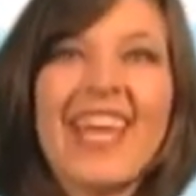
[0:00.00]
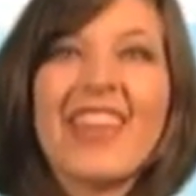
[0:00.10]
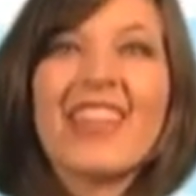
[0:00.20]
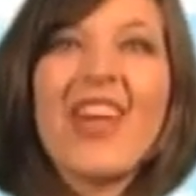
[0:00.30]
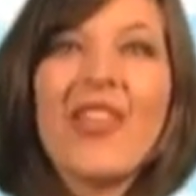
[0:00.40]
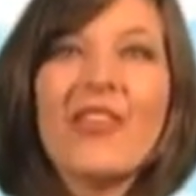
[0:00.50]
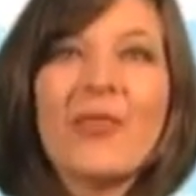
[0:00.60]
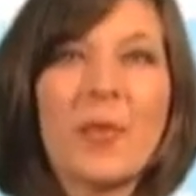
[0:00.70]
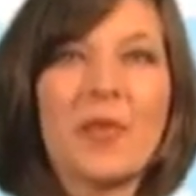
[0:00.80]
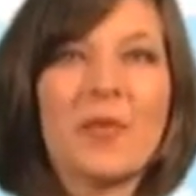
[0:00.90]
The other
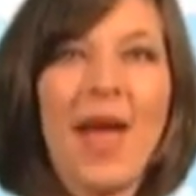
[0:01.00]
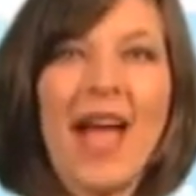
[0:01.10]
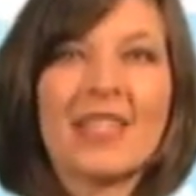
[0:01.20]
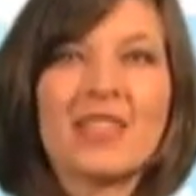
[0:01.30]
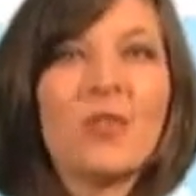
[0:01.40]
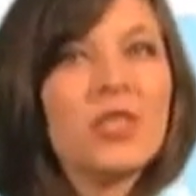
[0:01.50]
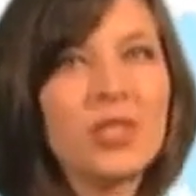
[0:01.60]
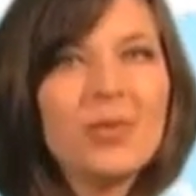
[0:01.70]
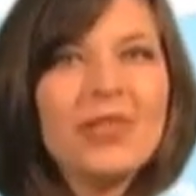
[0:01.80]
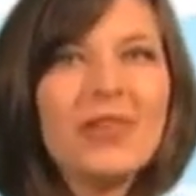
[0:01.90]
form of the past, which you
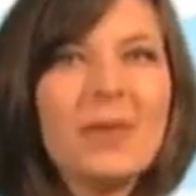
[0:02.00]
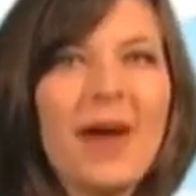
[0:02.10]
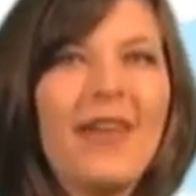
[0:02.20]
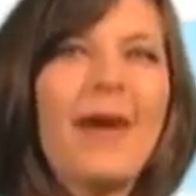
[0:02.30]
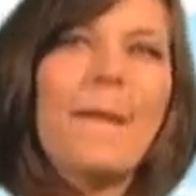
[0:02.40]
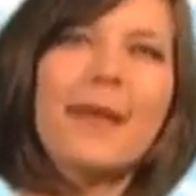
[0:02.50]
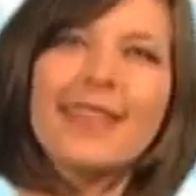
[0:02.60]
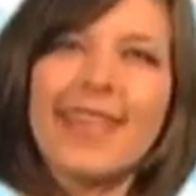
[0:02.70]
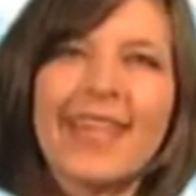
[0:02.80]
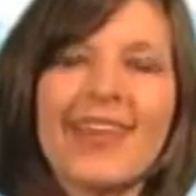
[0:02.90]
will learn about a bit
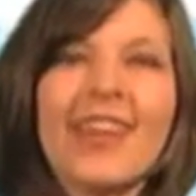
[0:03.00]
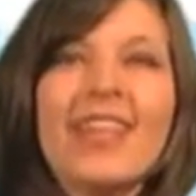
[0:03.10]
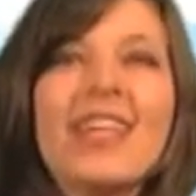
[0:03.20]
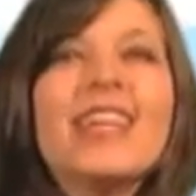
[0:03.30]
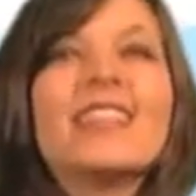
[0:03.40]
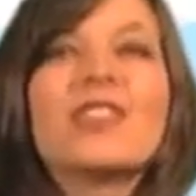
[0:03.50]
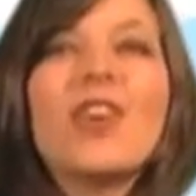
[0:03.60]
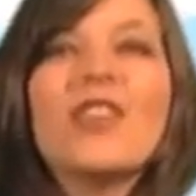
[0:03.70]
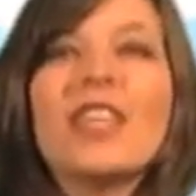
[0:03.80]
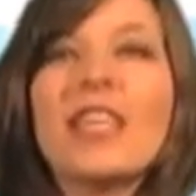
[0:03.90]
later, is
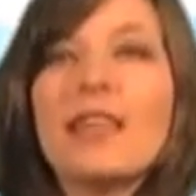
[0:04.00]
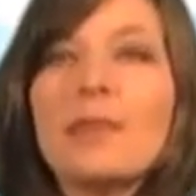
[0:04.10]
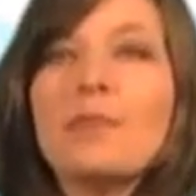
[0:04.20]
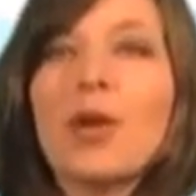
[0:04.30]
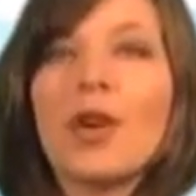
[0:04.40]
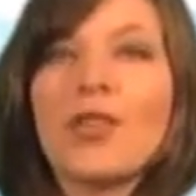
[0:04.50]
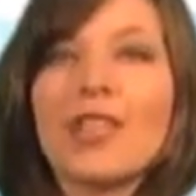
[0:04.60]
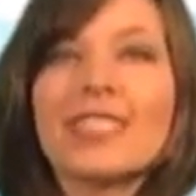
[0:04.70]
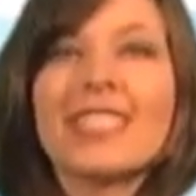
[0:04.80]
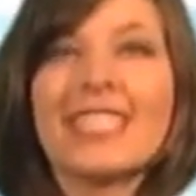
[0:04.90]
called the
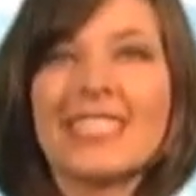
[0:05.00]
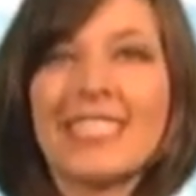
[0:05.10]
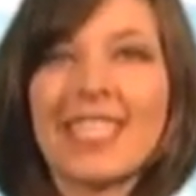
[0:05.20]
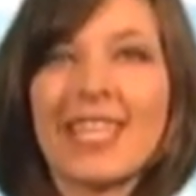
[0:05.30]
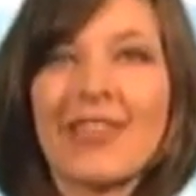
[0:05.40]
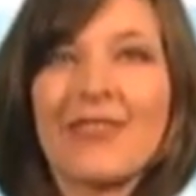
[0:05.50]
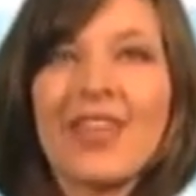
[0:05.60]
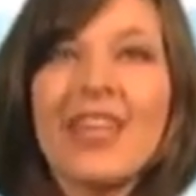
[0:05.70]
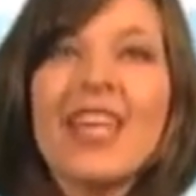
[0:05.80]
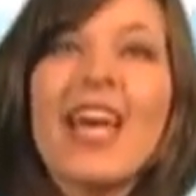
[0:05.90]
imperfect indicative
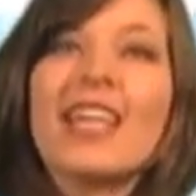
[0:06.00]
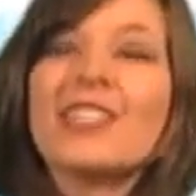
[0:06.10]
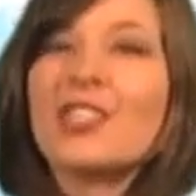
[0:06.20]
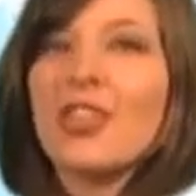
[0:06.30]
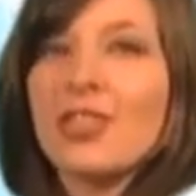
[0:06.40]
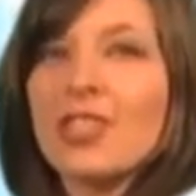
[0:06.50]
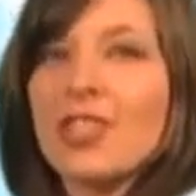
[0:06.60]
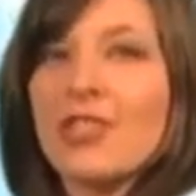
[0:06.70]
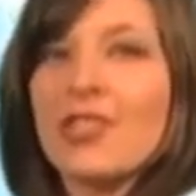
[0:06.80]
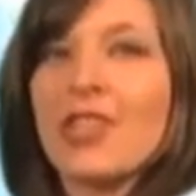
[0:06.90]
and is generally
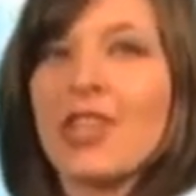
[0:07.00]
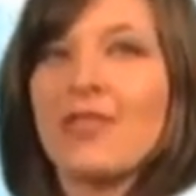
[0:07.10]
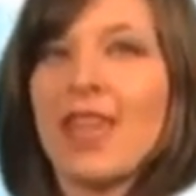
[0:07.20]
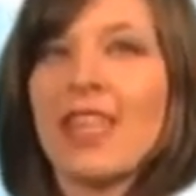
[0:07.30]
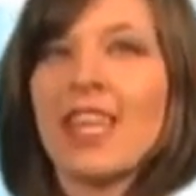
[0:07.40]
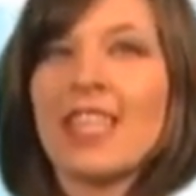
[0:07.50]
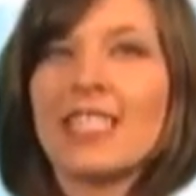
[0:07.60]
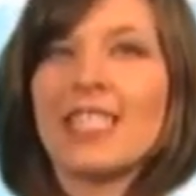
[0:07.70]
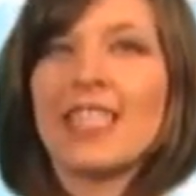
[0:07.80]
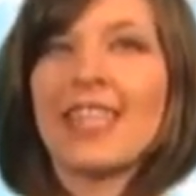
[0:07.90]
used to convey the
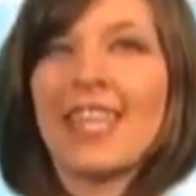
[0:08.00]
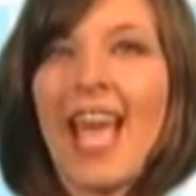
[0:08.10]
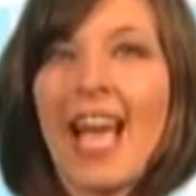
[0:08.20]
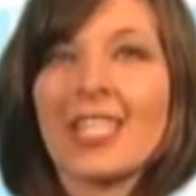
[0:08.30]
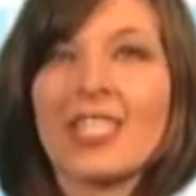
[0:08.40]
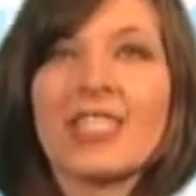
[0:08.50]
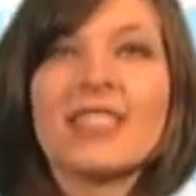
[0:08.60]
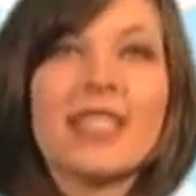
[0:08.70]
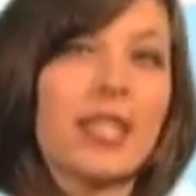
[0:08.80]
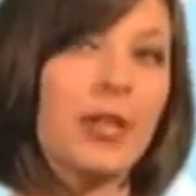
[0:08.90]
idea that the action is
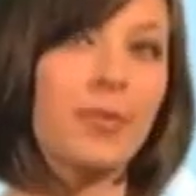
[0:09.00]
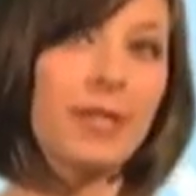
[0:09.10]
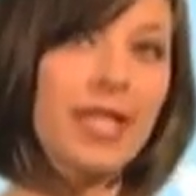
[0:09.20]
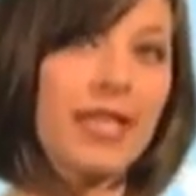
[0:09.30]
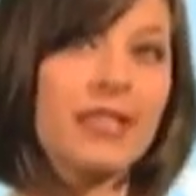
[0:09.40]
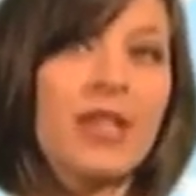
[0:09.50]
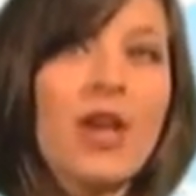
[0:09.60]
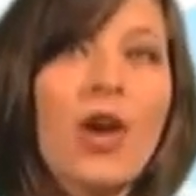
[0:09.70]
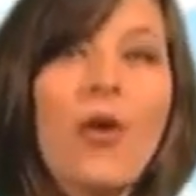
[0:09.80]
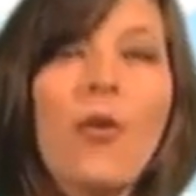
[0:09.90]
incomplete
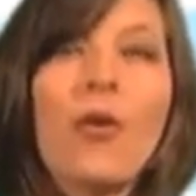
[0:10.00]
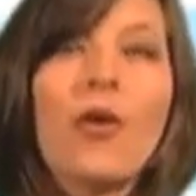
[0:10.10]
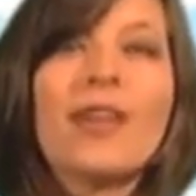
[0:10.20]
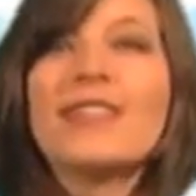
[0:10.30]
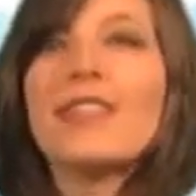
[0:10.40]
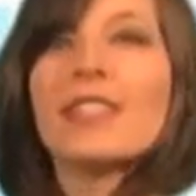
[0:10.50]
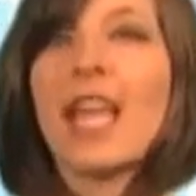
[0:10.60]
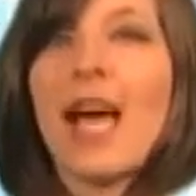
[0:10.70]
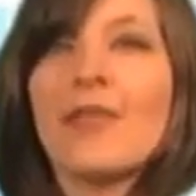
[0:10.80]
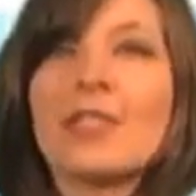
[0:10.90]
or it doesn't
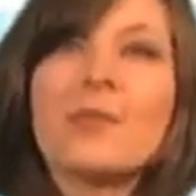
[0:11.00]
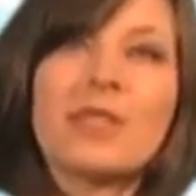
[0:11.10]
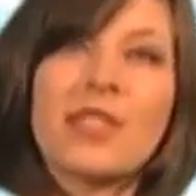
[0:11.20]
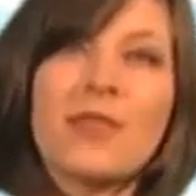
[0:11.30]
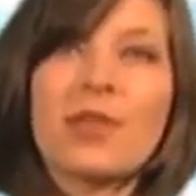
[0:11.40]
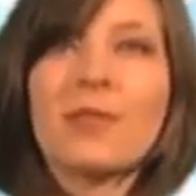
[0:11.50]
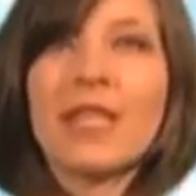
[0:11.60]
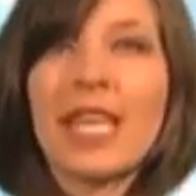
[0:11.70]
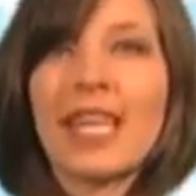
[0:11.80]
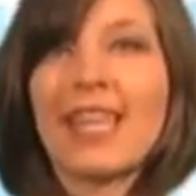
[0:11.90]
have a specific
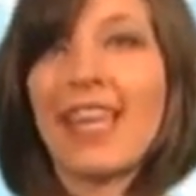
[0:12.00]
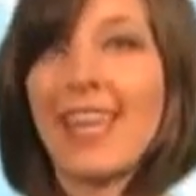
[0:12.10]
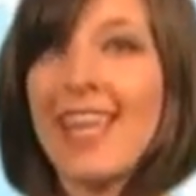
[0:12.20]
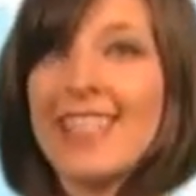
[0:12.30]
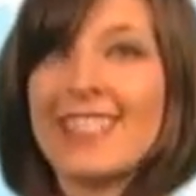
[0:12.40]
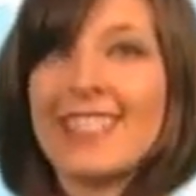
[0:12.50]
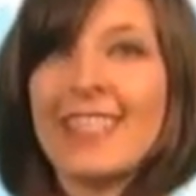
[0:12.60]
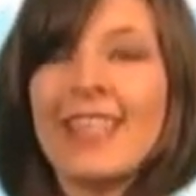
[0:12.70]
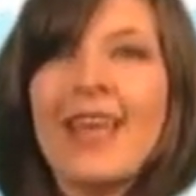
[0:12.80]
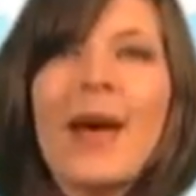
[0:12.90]
beginning and end.
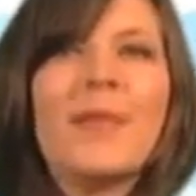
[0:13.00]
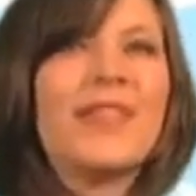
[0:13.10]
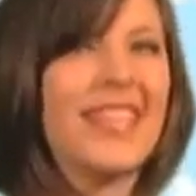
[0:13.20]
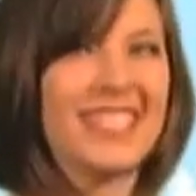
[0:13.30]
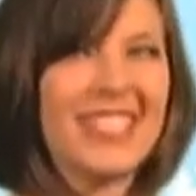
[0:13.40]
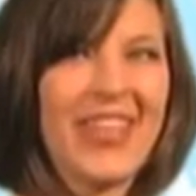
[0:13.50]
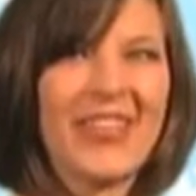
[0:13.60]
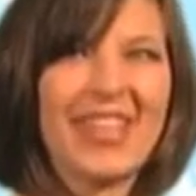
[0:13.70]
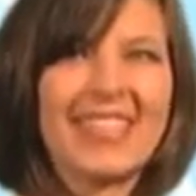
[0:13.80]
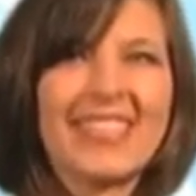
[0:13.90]
But that's another
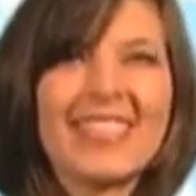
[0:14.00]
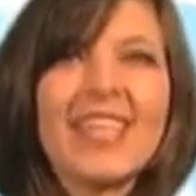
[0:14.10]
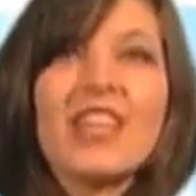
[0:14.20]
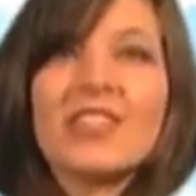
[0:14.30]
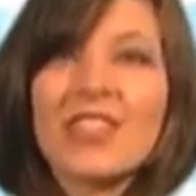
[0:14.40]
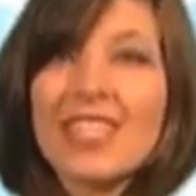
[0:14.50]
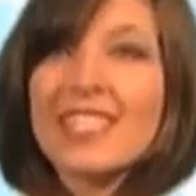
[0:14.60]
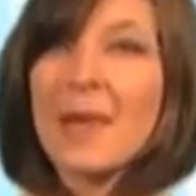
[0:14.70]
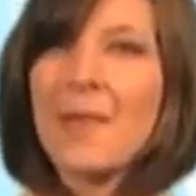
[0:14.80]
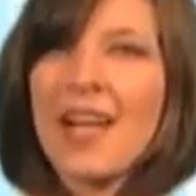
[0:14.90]
lesson. So let's
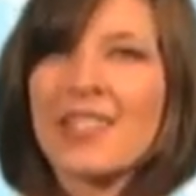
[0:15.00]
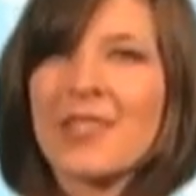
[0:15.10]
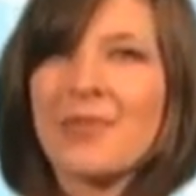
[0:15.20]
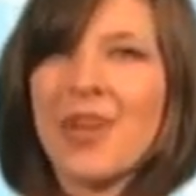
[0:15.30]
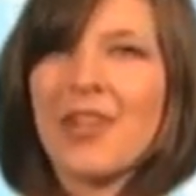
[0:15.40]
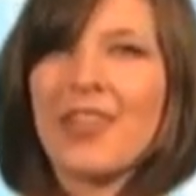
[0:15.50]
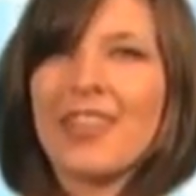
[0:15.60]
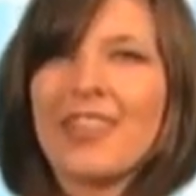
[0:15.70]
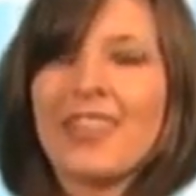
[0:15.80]
get back to the preterite.